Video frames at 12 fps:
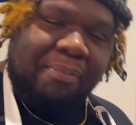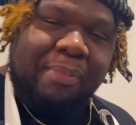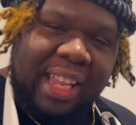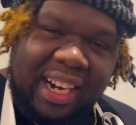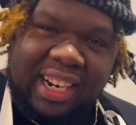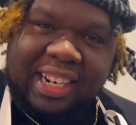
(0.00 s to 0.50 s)

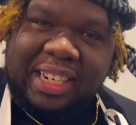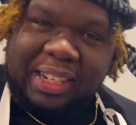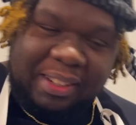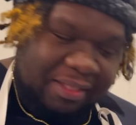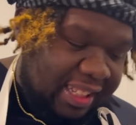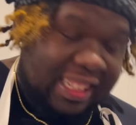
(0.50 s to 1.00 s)
minute or
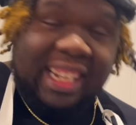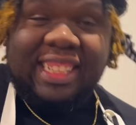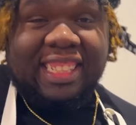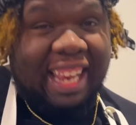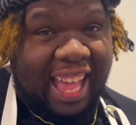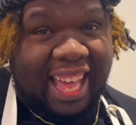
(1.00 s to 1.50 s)
two, because they
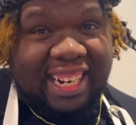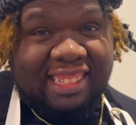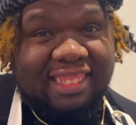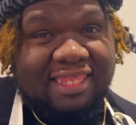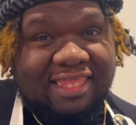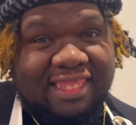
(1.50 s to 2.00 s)
sliders.
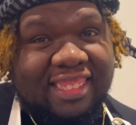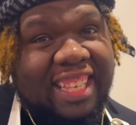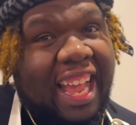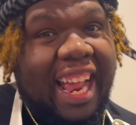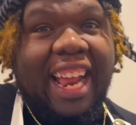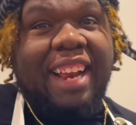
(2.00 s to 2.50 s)

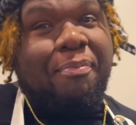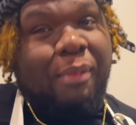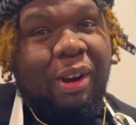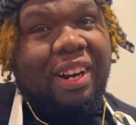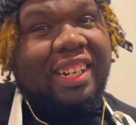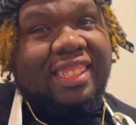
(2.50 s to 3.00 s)
They ain't
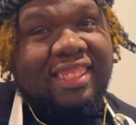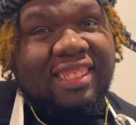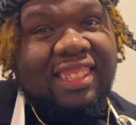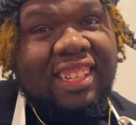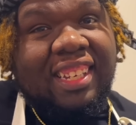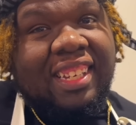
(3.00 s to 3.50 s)
burgers.
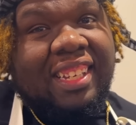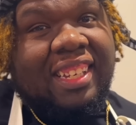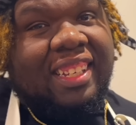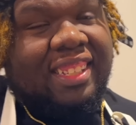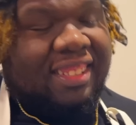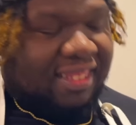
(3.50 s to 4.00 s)

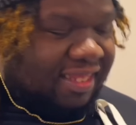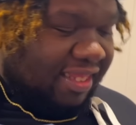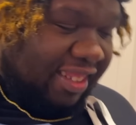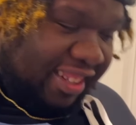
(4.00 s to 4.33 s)
You